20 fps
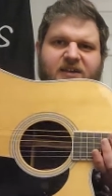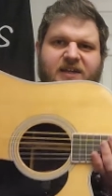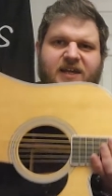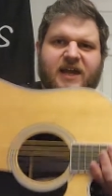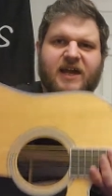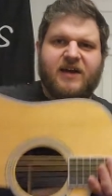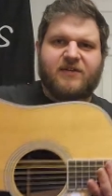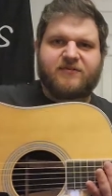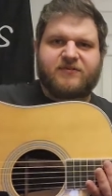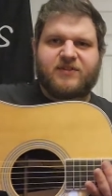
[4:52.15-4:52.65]

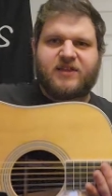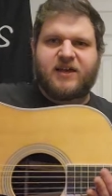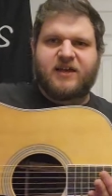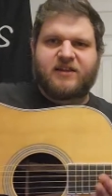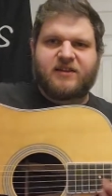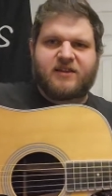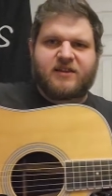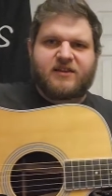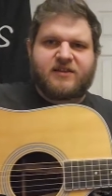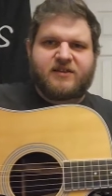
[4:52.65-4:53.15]
have
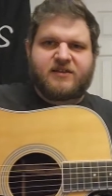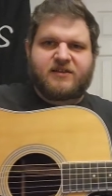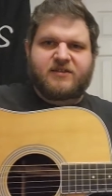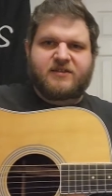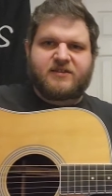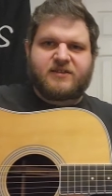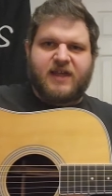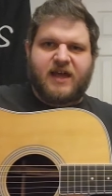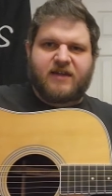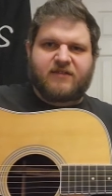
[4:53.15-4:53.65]
that,
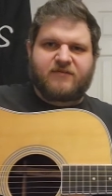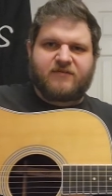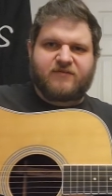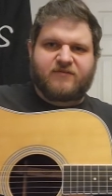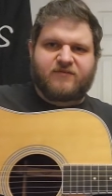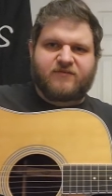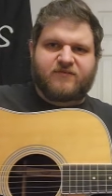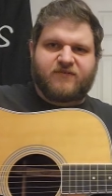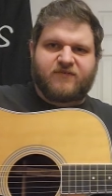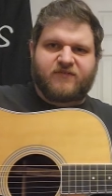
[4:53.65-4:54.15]
that,
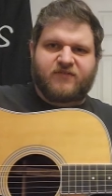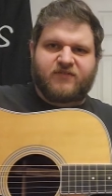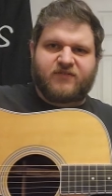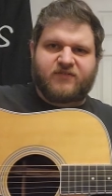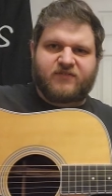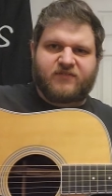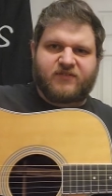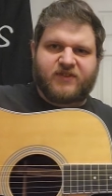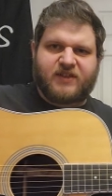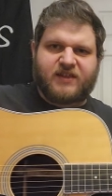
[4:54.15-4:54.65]

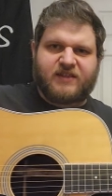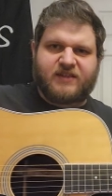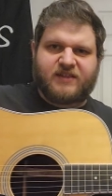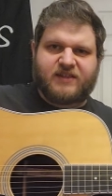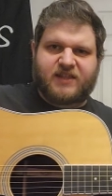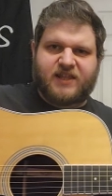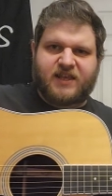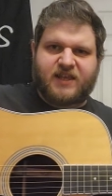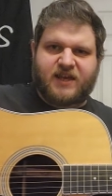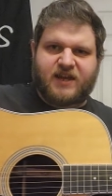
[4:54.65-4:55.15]
fl- it,
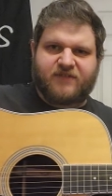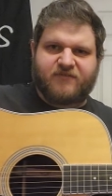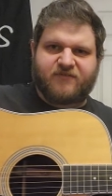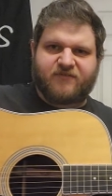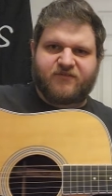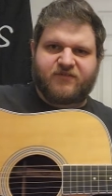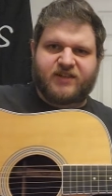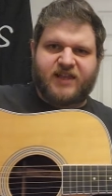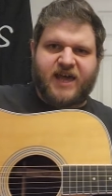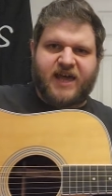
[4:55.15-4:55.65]
it kind of
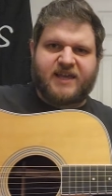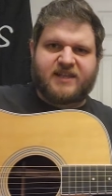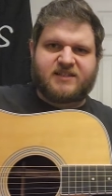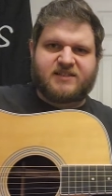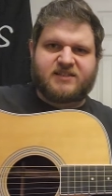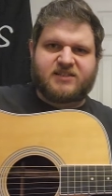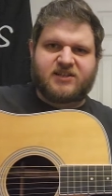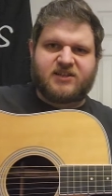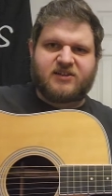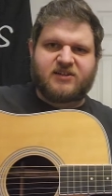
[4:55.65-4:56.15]

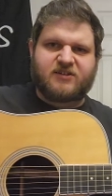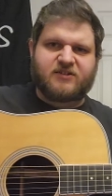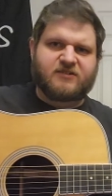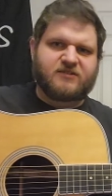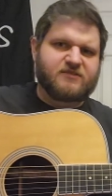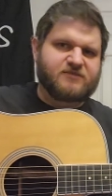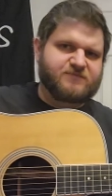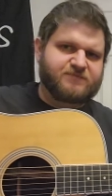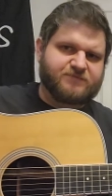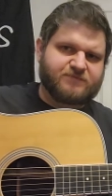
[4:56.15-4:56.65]
flattens here.
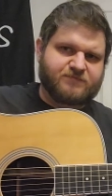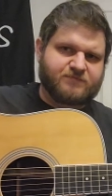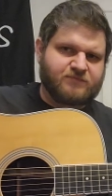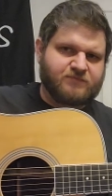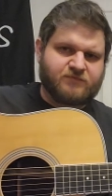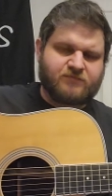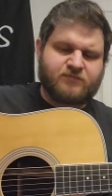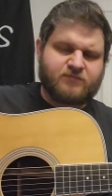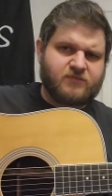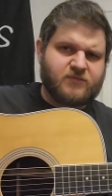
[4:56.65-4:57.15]

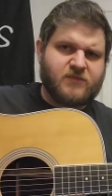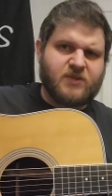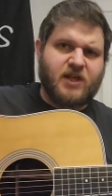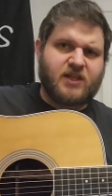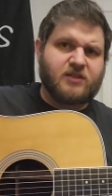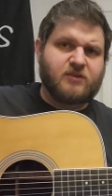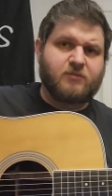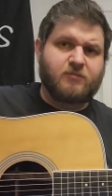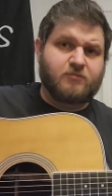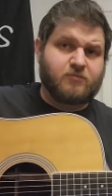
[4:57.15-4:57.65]

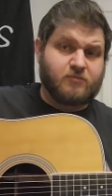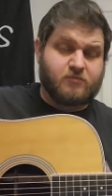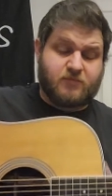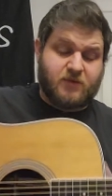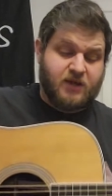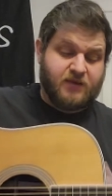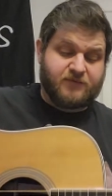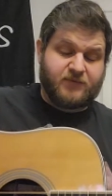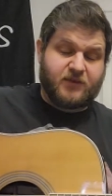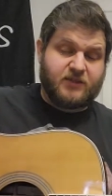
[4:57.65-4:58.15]
Nothing,
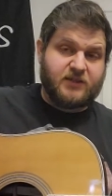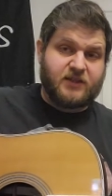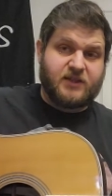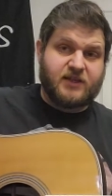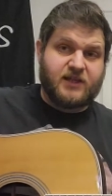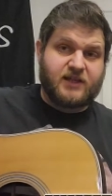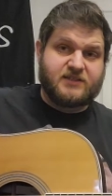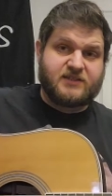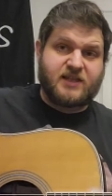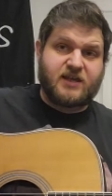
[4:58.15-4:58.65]
I have nothing
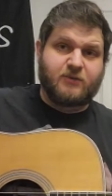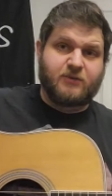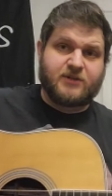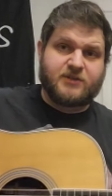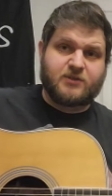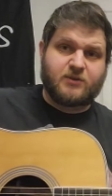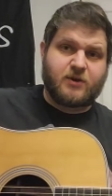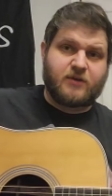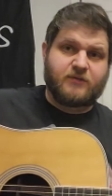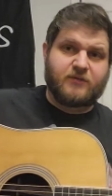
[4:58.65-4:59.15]
against that
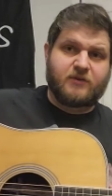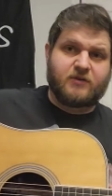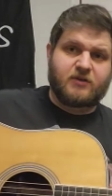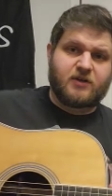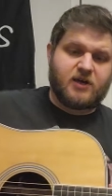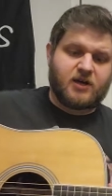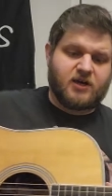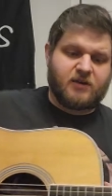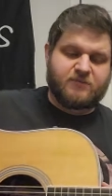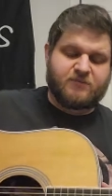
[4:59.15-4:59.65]
whatsoever.
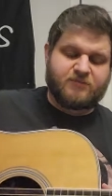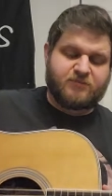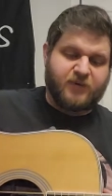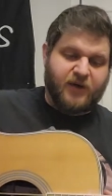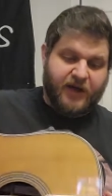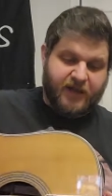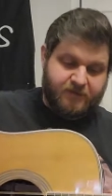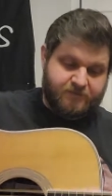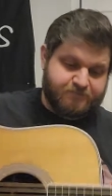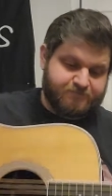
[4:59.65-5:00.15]
Um,
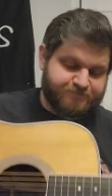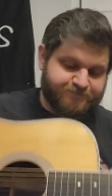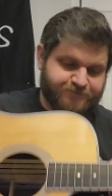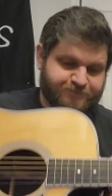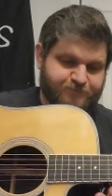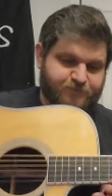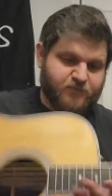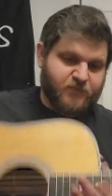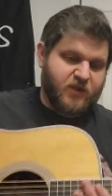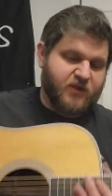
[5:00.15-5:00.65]
but
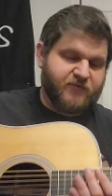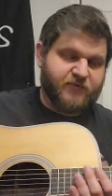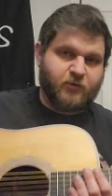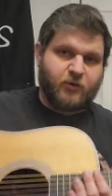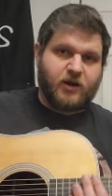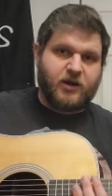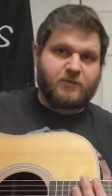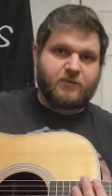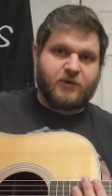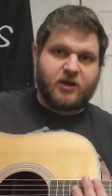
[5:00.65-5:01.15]
if you
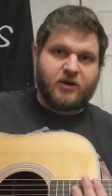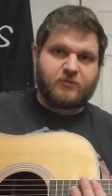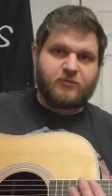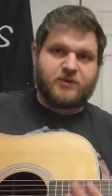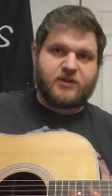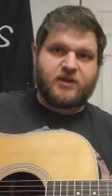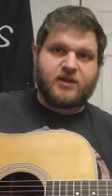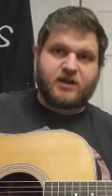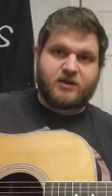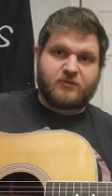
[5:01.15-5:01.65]
want a Martin
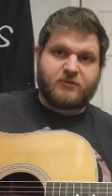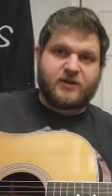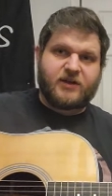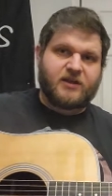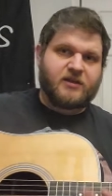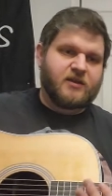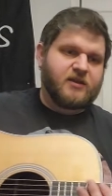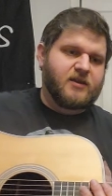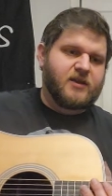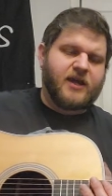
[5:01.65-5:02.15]
with a cutaway,
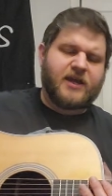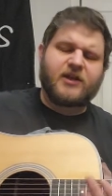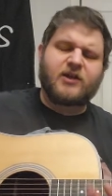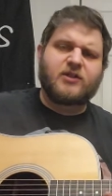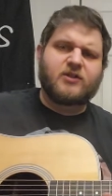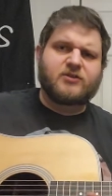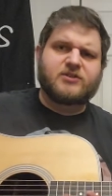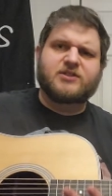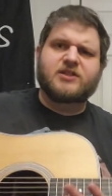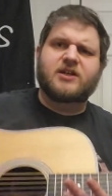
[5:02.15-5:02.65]
I know
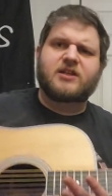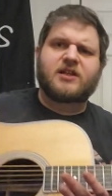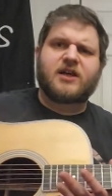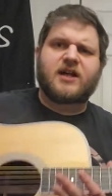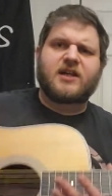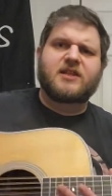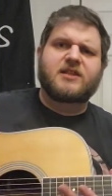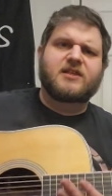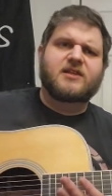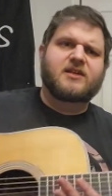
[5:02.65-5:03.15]
there's a
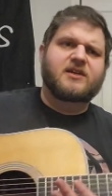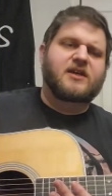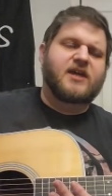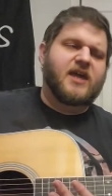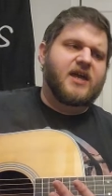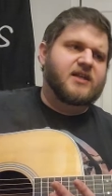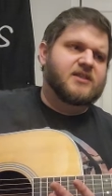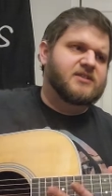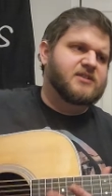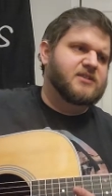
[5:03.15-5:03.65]
lot of the
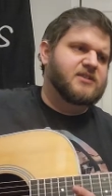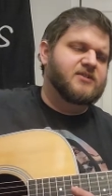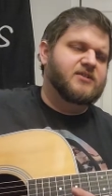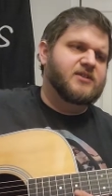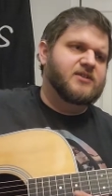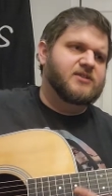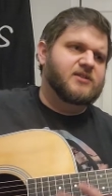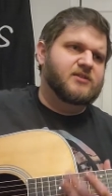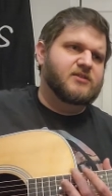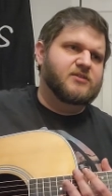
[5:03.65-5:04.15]
X
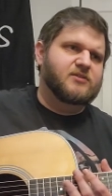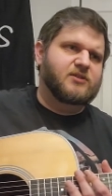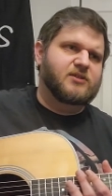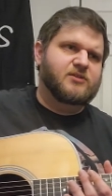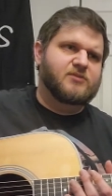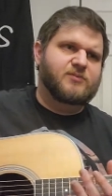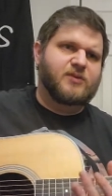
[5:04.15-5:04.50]
series and there's, there's